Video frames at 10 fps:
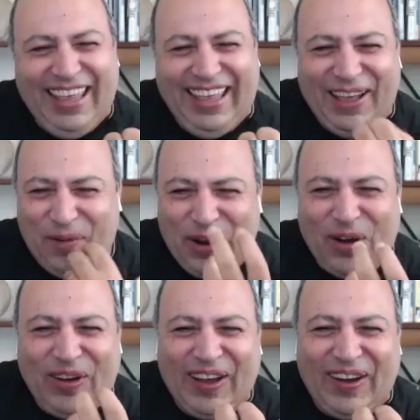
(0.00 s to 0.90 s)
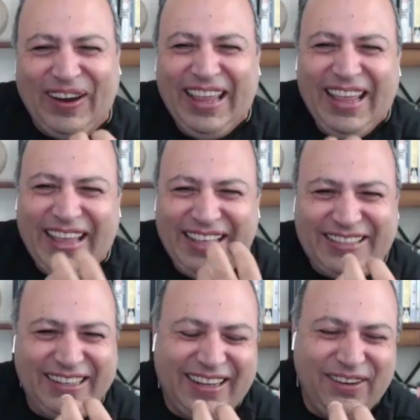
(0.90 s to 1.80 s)
we all are in
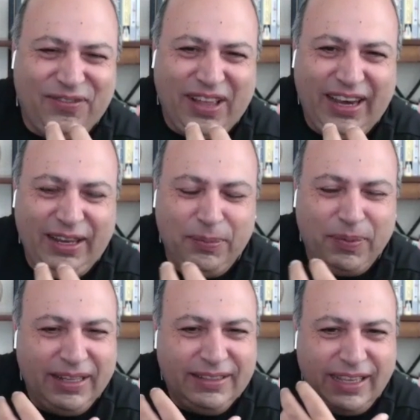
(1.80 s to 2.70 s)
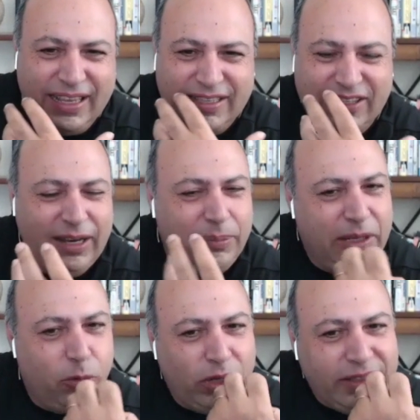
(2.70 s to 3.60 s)
Silicon Valley, but it's not
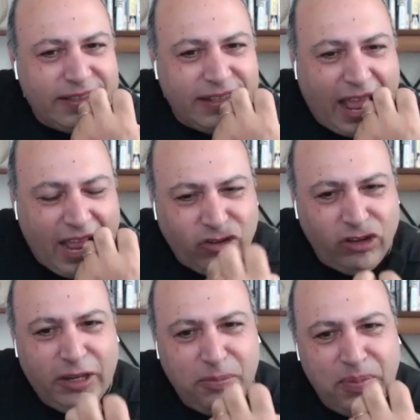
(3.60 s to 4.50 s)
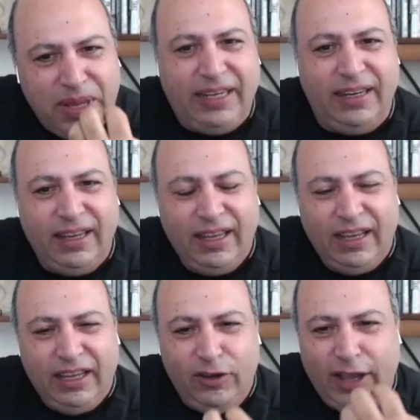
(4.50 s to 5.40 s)
what does it actually mean?
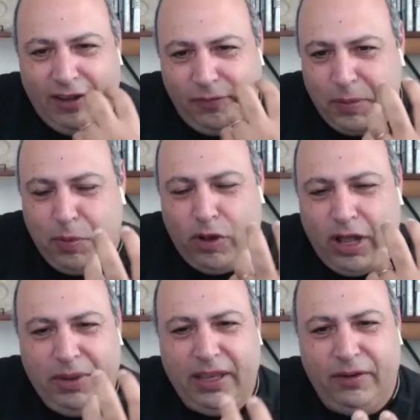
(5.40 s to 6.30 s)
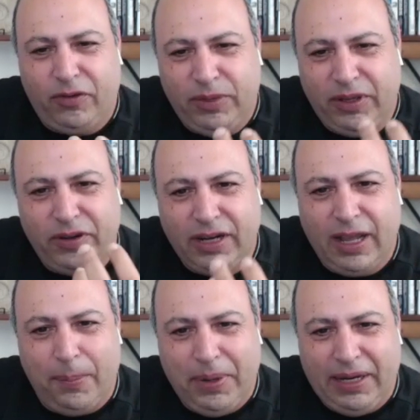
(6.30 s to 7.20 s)
You have people coming in from different
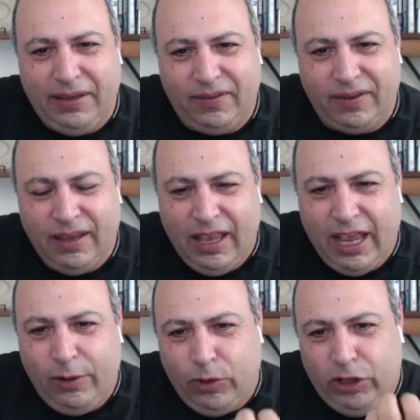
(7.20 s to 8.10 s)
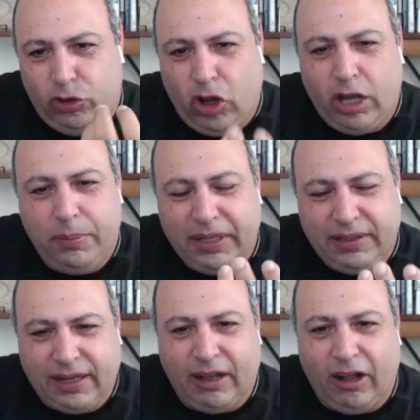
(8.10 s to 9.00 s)
companies, and when you talk about
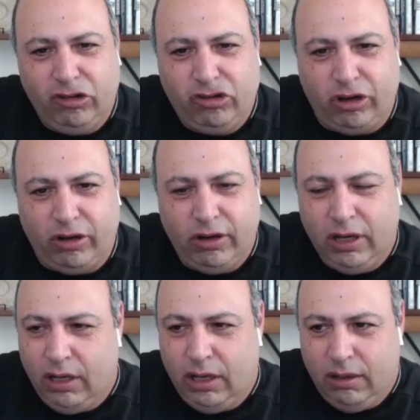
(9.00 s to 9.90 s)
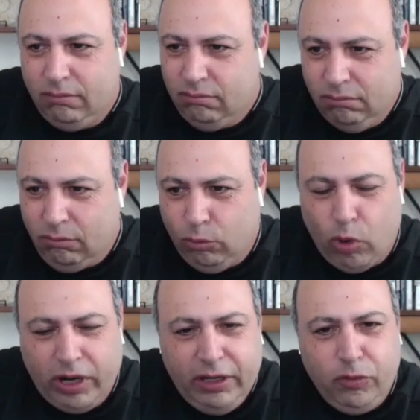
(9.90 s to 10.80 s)
the culture,
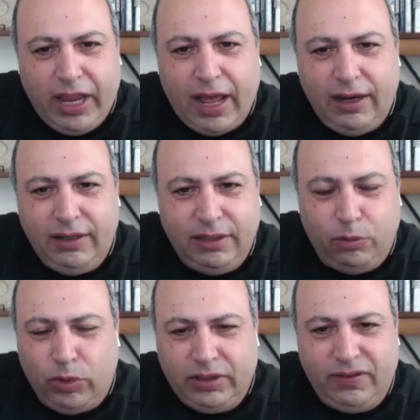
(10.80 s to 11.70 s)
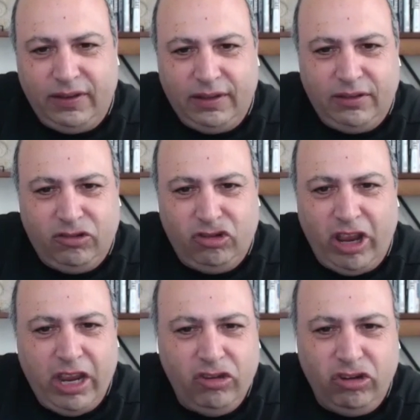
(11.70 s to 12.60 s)
what in reality, what does it
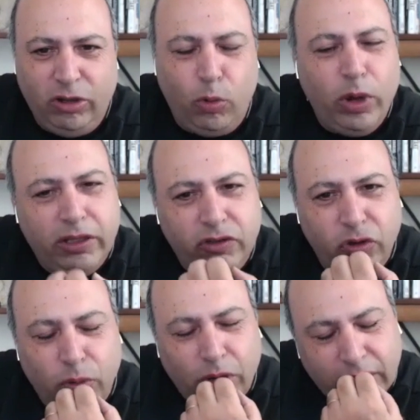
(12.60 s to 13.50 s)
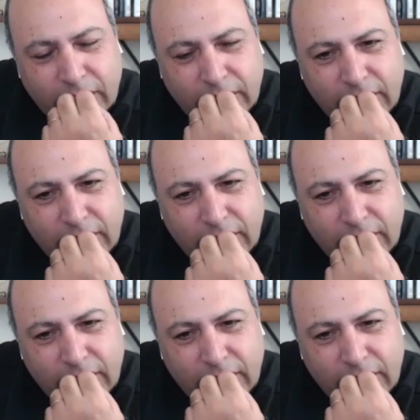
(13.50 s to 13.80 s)
change in the way that you work?